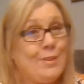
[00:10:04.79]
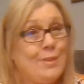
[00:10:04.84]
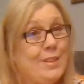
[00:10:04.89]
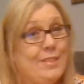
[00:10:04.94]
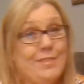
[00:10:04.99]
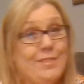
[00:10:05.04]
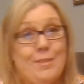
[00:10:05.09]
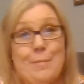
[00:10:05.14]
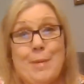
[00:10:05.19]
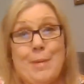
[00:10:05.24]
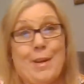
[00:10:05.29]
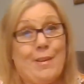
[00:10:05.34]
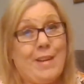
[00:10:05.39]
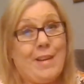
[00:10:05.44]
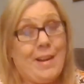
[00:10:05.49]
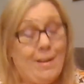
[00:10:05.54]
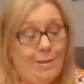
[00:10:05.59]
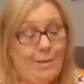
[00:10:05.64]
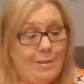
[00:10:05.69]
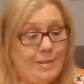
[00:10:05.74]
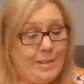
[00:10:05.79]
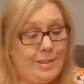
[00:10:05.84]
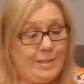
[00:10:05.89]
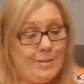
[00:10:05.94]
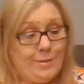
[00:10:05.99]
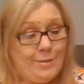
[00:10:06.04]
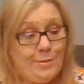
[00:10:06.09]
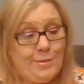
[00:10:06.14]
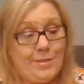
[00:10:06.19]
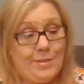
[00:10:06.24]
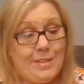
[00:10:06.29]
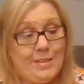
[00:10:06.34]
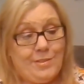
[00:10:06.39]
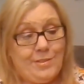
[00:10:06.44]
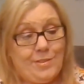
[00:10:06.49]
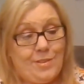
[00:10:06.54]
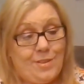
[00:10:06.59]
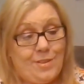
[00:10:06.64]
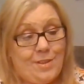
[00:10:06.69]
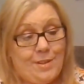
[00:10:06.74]
because no matter how clean those
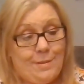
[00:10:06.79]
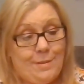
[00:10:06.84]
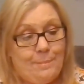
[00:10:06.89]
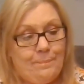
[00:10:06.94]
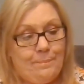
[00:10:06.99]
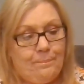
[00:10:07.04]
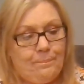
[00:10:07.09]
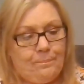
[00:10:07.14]
things are,